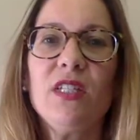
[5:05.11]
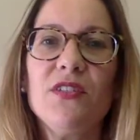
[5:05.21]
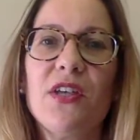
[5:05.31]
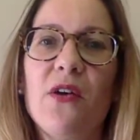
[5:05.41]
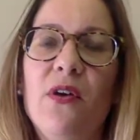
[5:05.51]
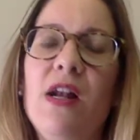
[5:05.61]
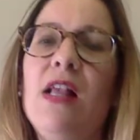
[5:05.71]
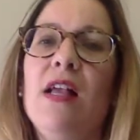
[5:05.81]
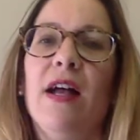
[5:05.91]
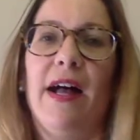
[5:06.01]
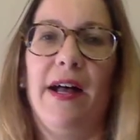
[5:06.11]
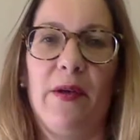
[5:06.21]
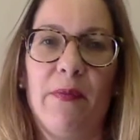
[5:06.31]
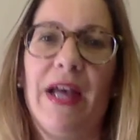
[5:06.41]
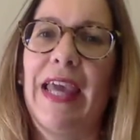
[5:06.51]
So
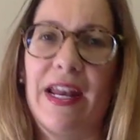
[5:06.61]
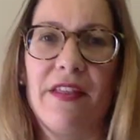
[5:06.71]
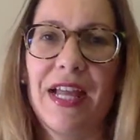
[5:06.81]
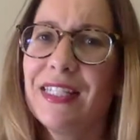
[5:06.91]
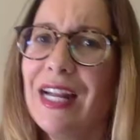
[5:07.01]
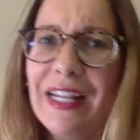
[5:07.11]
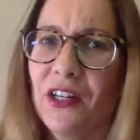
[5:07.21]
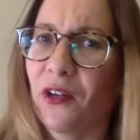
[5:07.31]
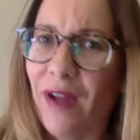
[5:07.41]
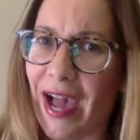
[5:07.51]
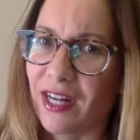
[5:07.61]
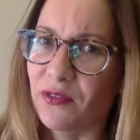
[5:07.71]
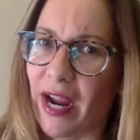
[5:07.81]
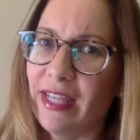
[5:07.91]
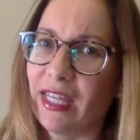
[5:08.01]
um, again, that's not incorrect,
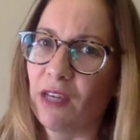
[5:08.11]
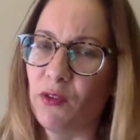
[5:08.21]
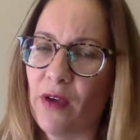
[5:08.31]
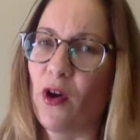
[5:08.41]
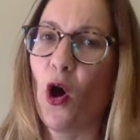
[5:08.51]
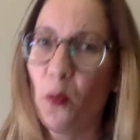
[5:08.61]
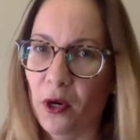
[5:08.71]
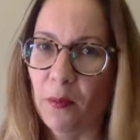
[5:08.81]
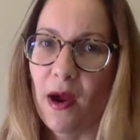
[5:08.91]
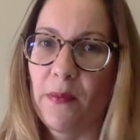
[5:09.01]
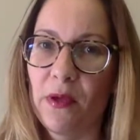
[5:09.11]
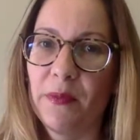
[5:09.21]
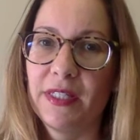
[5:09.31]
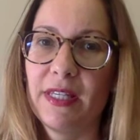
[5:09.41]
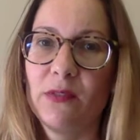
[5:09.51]
right? Like if you have a homework problem
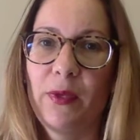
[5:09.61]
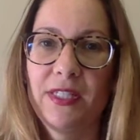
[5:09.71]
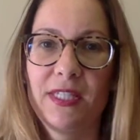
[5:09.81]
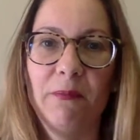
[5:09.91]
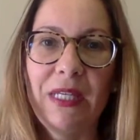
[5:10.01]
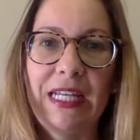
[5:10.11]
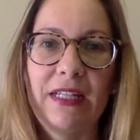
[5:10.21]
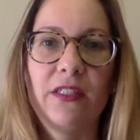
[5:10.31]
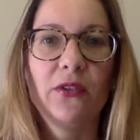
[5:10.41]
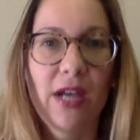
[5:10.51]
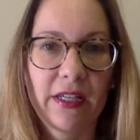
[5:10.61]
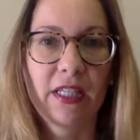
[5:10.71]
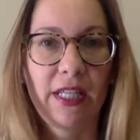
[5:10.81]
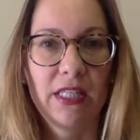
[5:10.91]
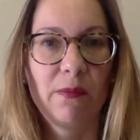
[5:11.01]
that says what's the mean, you
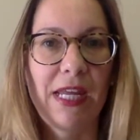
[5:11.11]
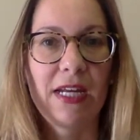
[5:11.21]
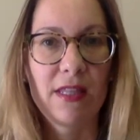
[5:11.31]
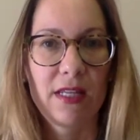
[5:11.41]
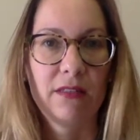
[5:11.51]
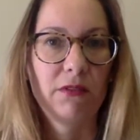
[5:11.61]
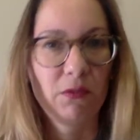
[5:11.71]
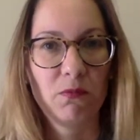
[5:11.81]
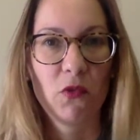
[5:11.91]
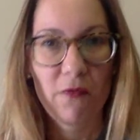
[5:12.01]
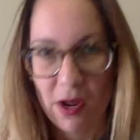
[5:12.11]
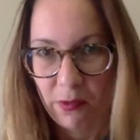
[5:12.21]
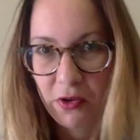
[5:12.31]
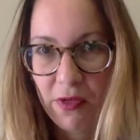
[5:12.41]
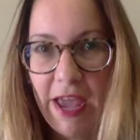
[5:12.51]
calculate the mean and then you move on
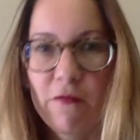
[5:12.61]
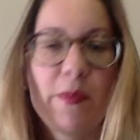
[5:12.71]
with your life.